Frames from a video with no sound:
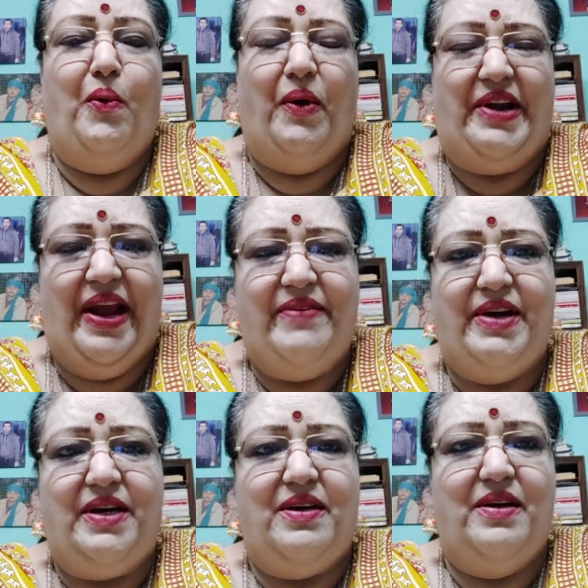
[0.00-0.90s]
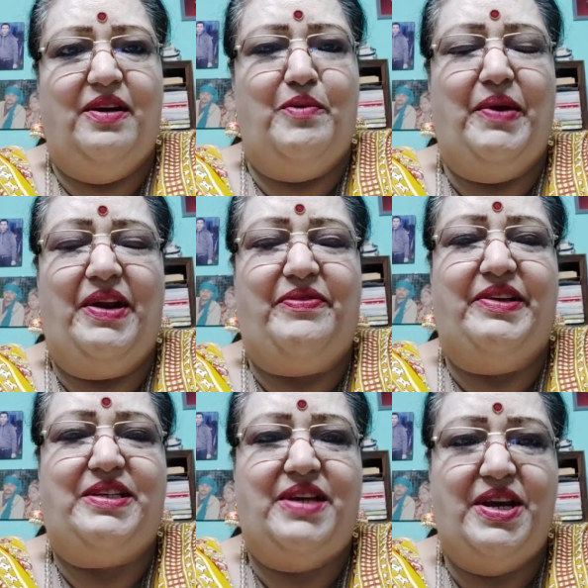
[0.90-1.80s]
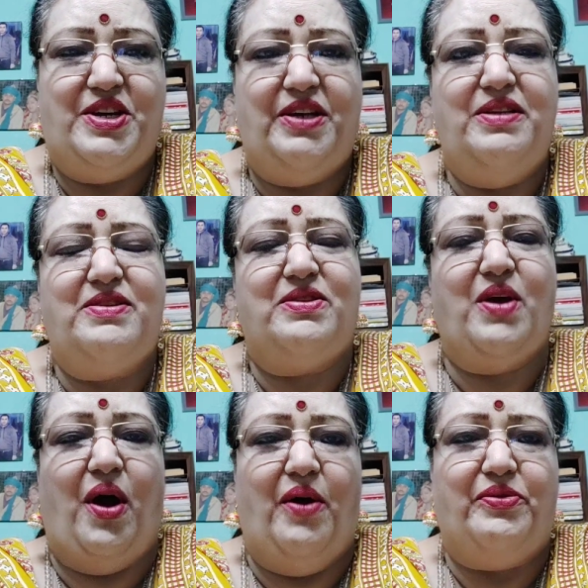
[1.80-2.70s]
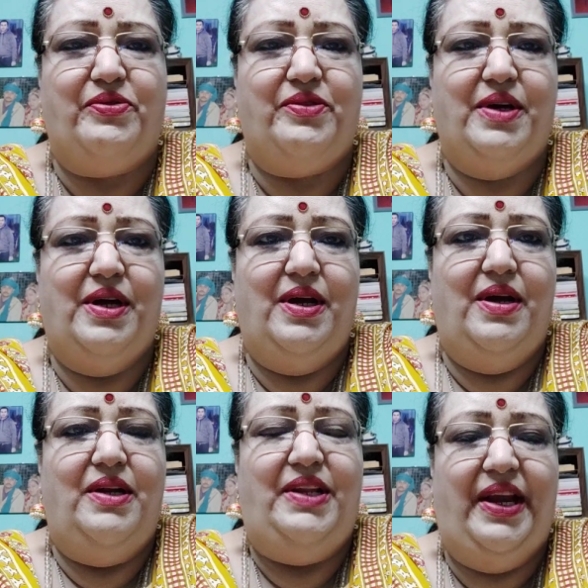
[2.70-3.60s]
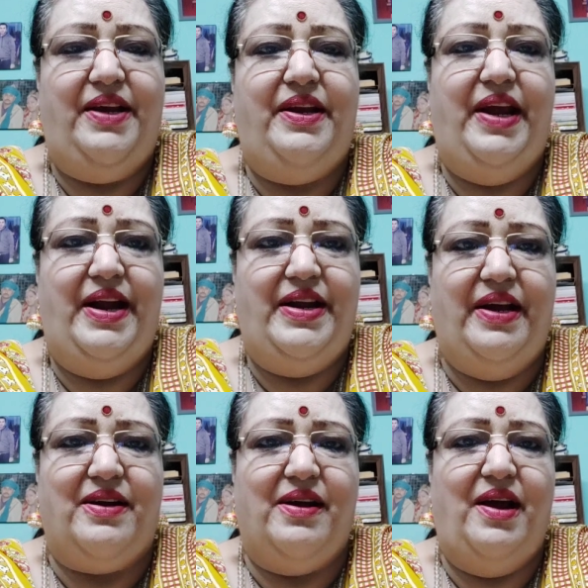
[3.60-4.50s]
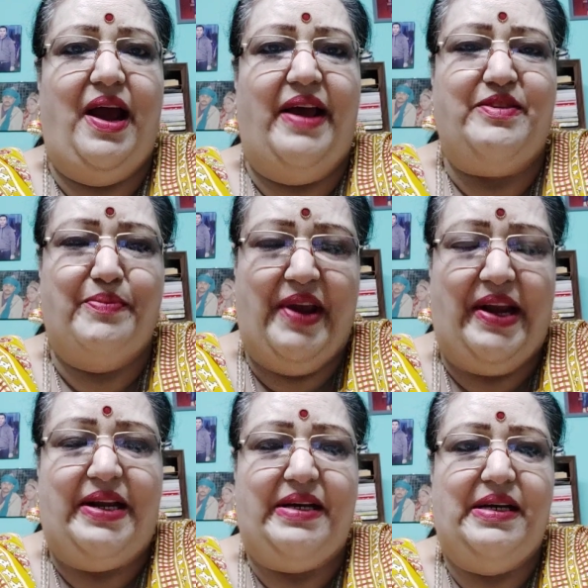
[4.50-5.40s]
whatever manifestations of the Creator has made,